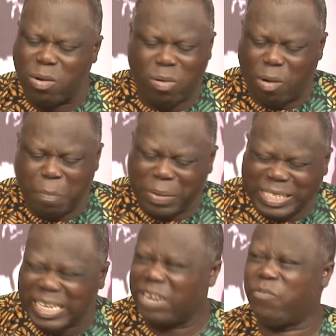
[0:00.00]

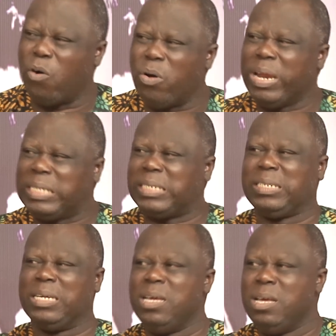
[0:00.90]
completed for it
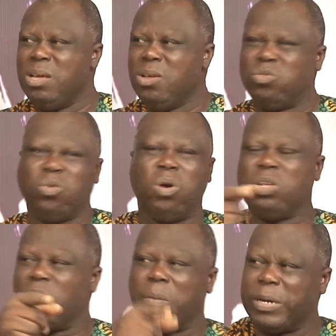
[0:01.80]
to go into
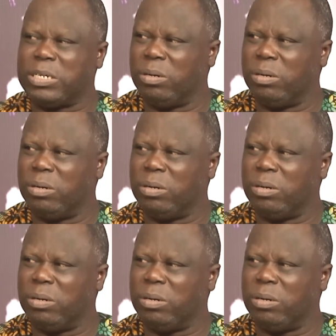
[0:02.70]
operation.